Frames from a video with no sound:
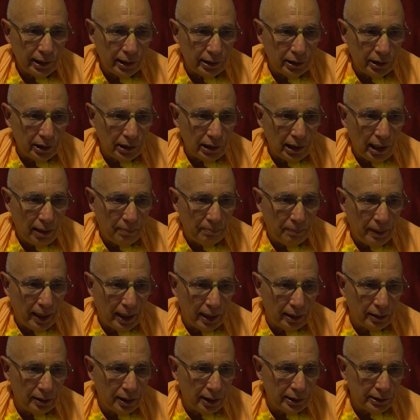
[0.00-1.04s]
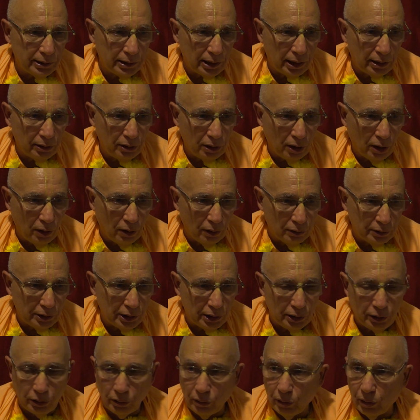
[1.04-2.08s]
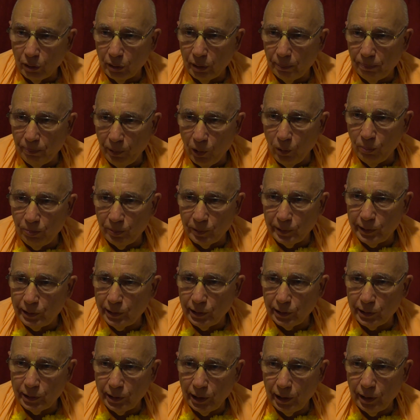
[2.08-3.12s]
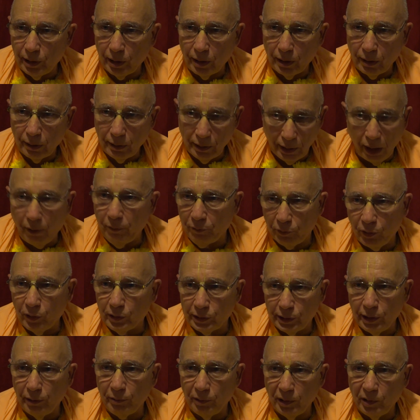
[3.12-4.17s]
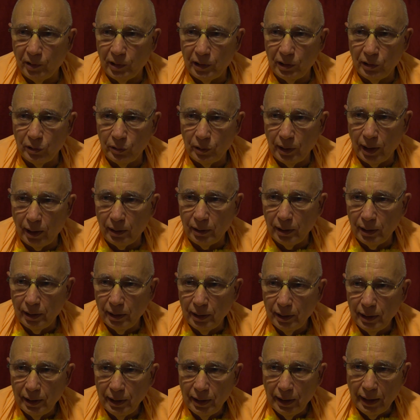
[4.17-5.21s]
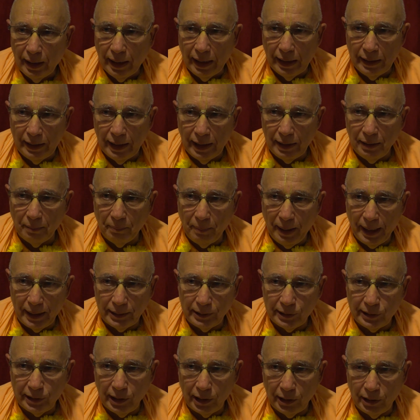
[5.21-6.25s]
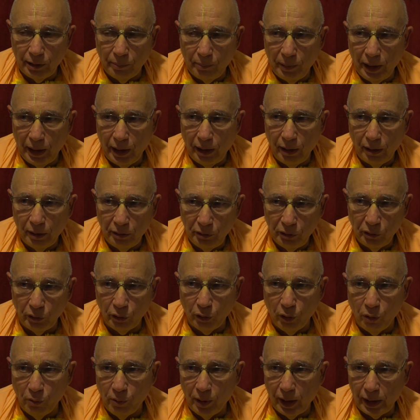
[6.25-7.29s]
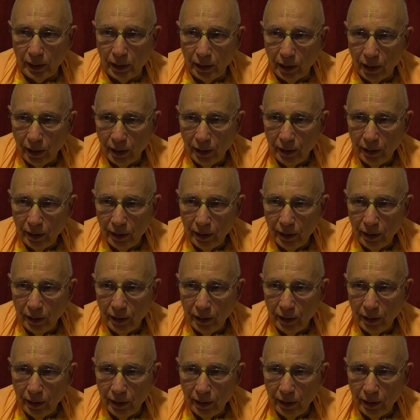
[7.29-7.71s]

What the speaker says: to that man, I said, oh, did you know the Pope was just here? Of course, everyone knew that. And then the man said to me, you know what